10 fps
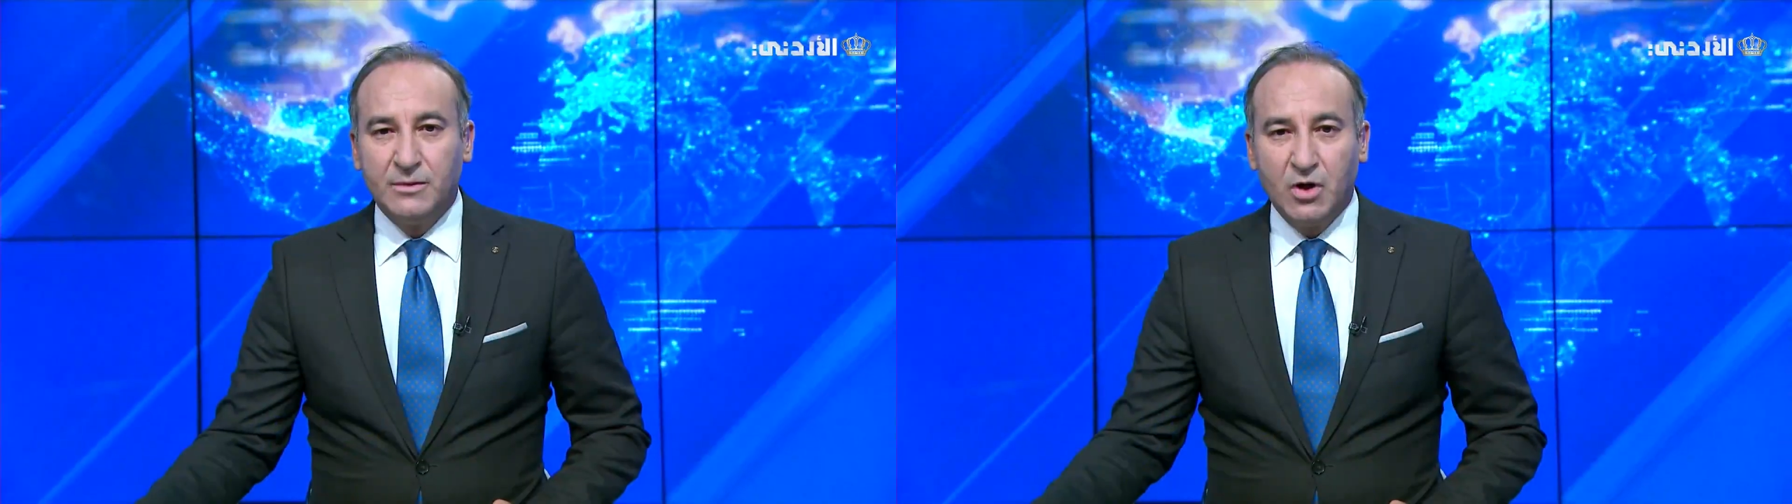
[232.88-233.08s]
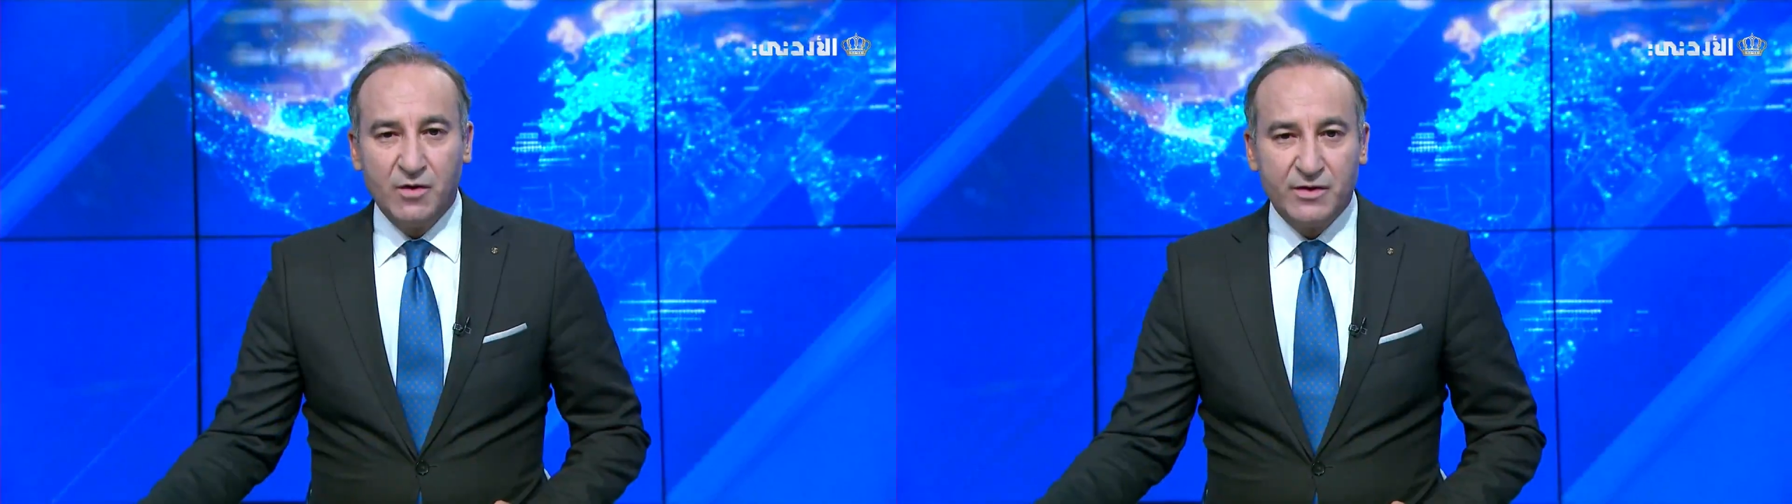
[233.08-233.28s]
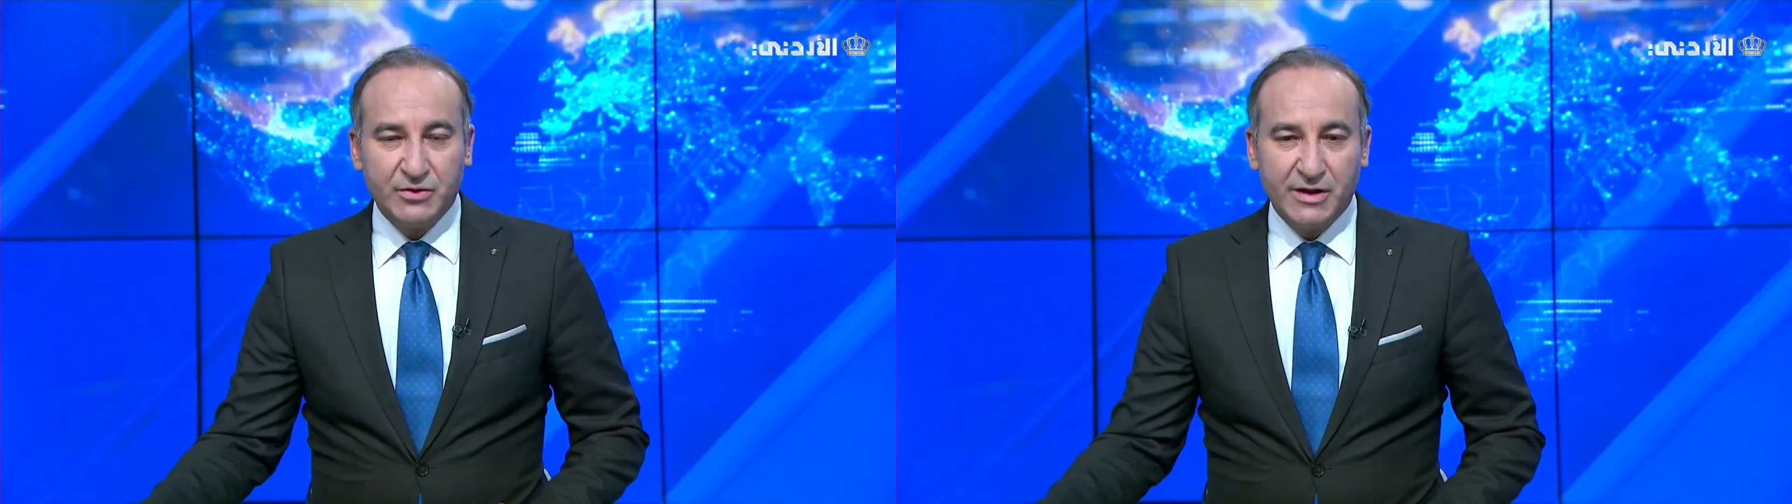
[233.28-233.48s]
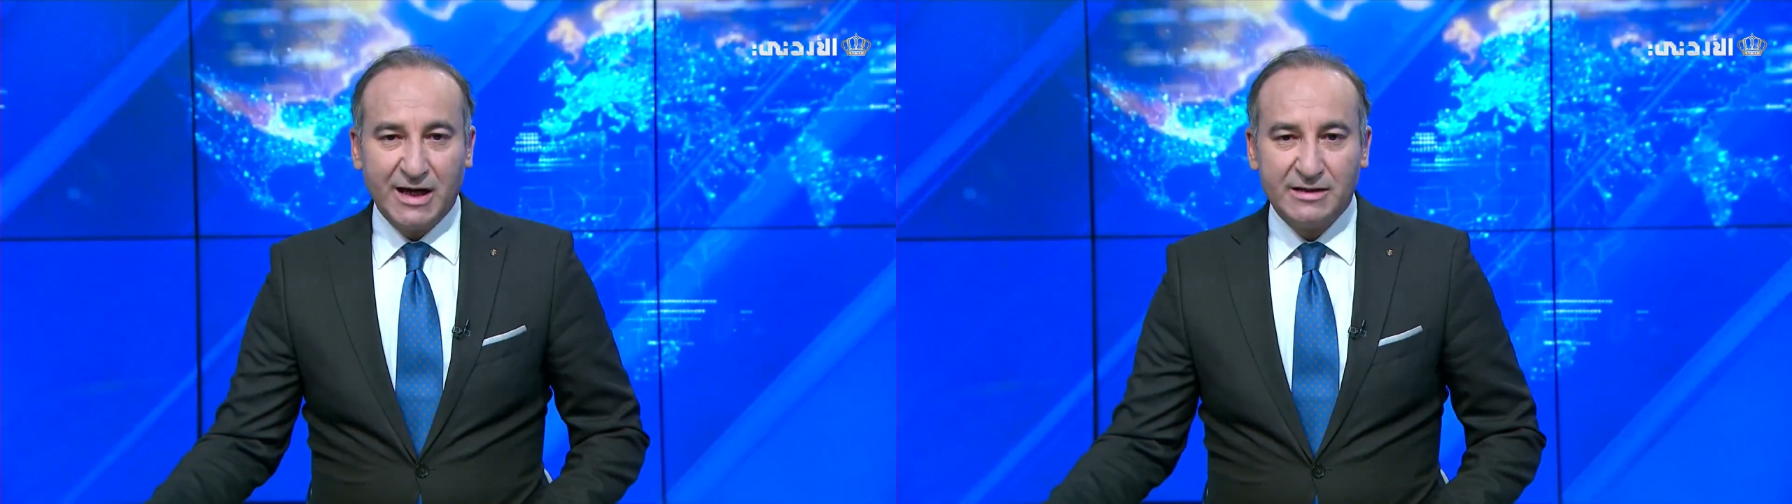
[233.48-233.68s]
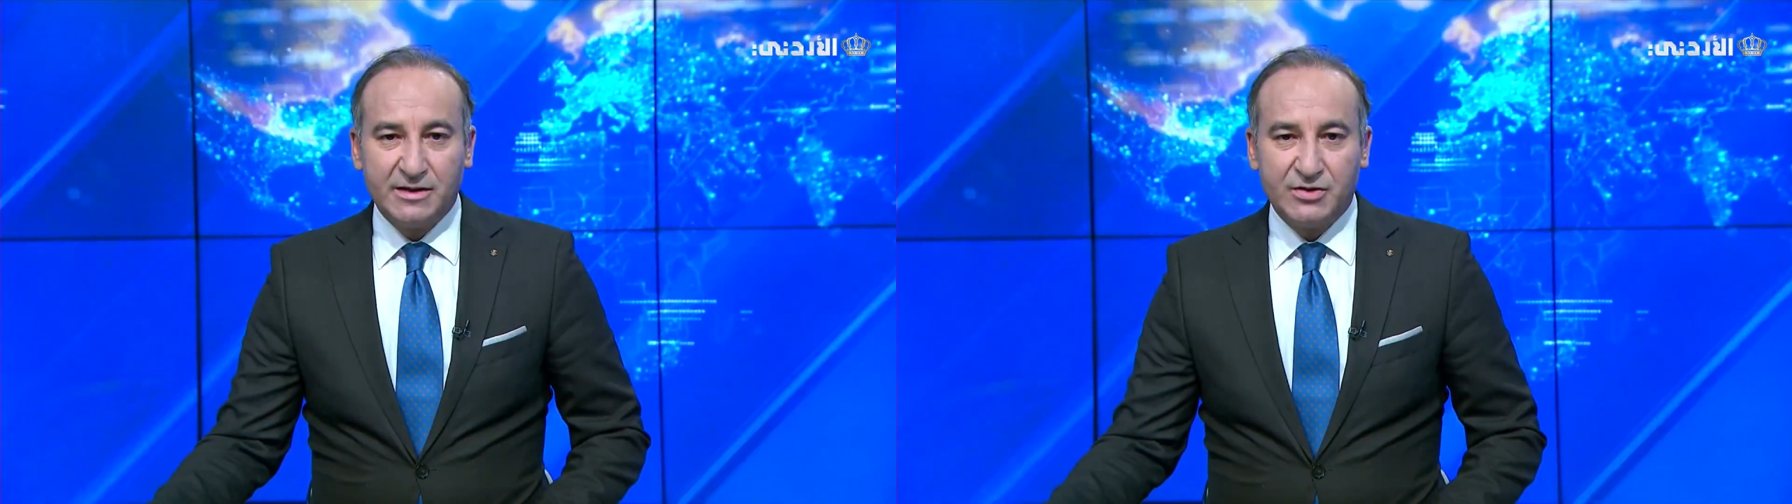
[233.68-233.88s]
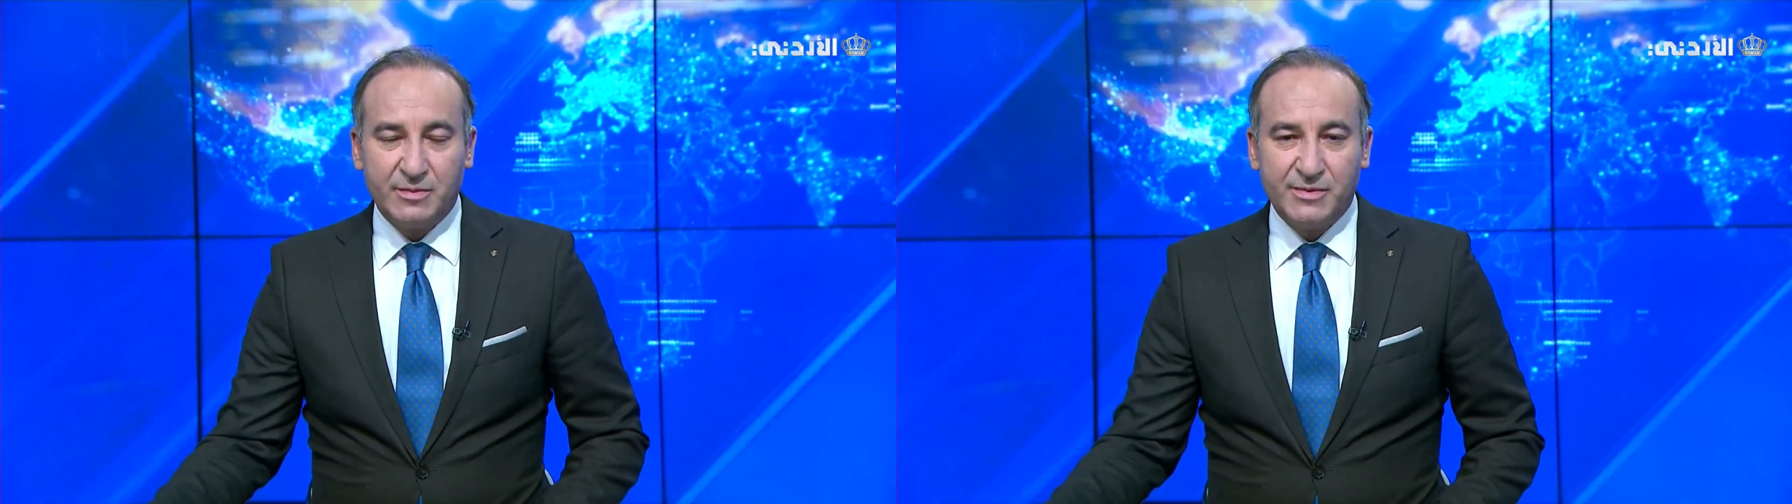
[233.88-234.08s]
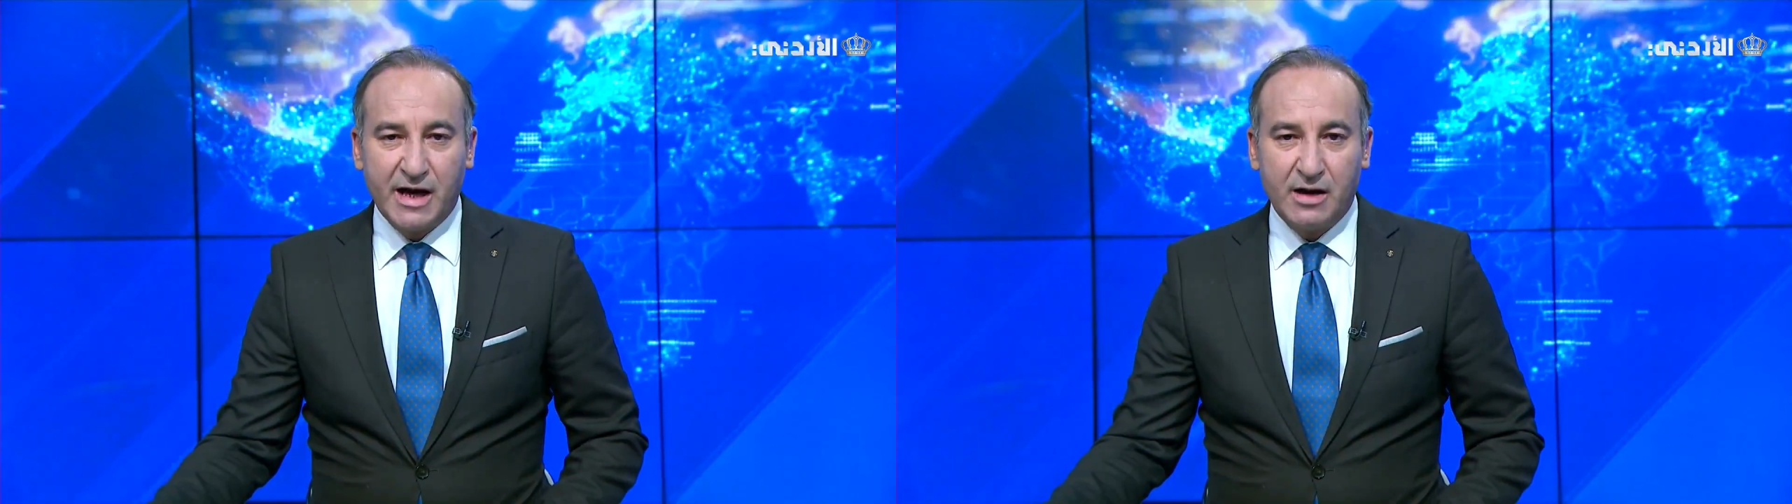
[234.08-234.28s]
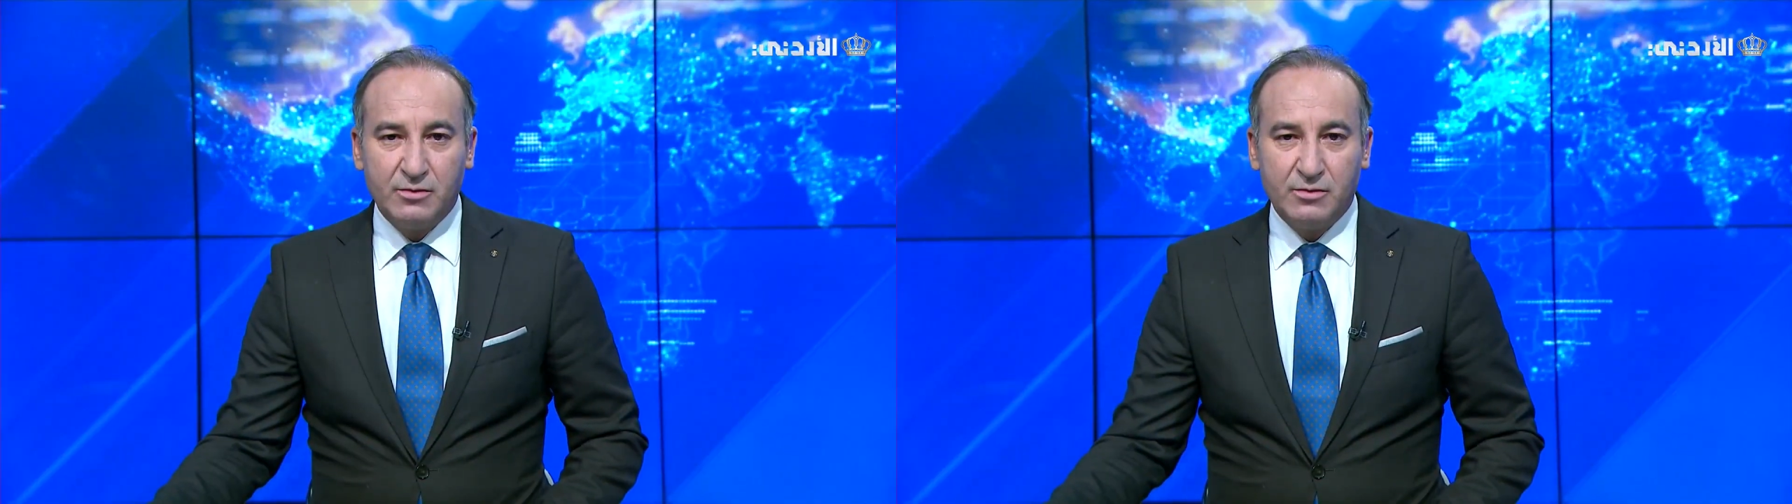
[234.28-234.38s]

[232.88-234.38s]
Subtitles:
Over to the Gaza Strip now,